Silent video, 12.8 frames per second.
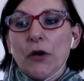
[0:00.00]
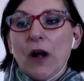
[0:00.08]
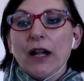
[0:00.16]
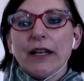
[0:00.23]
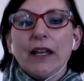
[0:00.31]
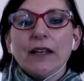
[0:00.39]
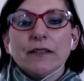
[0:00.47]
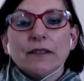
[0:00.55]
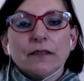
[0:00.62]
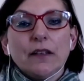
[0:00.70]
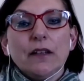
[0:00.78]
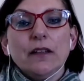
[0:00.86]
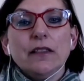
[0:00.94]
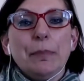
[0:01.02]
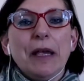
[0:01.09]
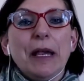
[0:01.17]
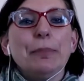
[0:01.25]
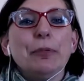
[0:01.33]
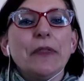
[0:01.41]
i guess the
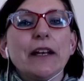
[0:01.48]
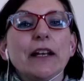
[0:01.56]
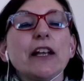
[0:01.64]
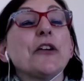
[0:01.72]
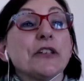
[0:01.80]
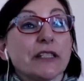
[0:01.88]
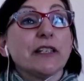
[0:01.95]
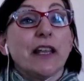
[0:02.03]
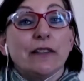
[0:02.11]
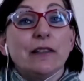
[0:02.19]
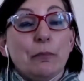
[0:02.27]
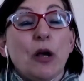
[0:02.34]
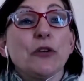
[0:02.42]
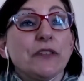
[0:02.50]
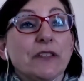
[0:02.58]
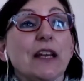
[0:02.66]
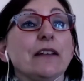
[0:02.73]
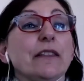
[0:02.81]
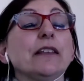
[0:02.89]
people that are going to get the most
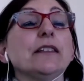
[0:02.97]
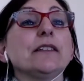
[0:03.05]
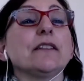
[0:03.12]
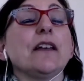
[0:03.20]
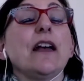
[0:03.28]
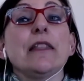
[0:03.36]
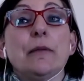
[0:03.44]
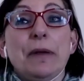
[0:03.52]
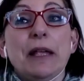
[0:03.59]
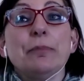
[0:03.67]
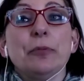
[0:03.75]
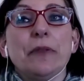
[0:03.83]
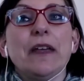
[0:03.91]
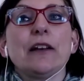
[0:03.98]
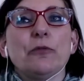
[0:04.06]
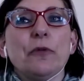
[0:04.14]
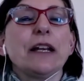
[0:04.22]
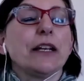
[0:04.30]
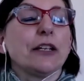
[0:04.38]
out of this are the people that
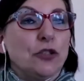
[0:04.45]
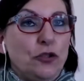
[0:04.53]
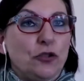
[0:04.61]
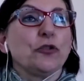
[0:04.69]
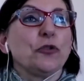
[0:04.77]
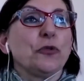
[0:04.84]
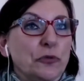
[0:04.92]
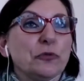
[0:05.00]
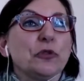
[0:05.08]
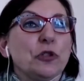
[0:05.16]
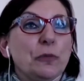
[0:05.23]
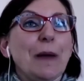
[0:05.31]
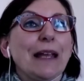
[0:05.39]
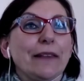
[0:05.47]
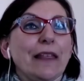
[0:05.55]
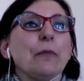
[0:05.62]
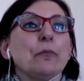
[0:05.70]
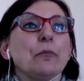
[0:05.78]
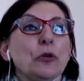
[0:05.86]
are ready to do to make
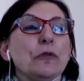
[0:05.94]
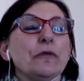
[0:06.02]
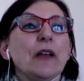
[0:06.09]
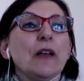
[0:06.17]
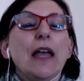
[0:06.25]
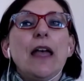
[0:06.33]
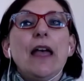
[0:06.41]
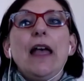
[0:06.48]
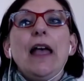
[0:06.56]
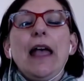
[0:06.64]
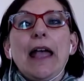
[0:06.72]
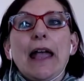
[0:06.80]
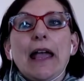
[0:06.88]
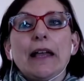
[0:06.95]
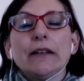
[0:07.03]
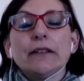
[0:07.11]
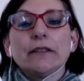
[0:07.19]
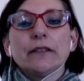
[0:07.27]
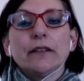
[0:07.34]
that move mm-hmm.
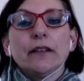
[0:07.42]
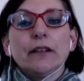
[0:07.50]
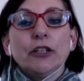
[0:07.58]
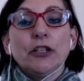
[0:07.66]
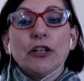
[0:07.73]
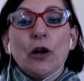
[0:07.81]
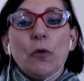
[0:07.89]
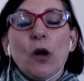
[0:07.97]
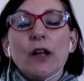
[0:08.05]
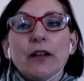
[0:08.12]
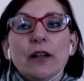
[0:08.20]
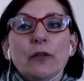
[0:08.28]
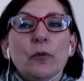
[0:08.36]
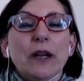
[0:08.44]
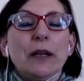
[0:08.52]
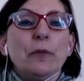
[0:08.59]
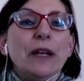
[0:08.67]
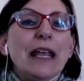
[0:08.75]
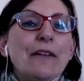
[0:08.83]
and you know what?
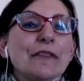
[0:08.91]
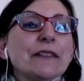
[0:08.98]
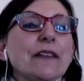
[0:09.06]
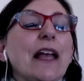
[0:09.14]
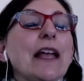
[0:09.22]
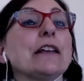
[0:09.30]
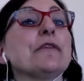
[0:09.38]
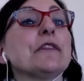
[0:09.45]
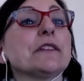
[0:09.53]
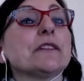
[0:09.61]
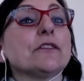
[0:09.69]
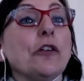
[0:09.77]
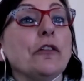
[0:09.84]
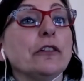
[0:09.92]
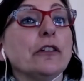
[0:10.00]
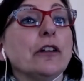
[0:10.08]
We, we have a saying if it's not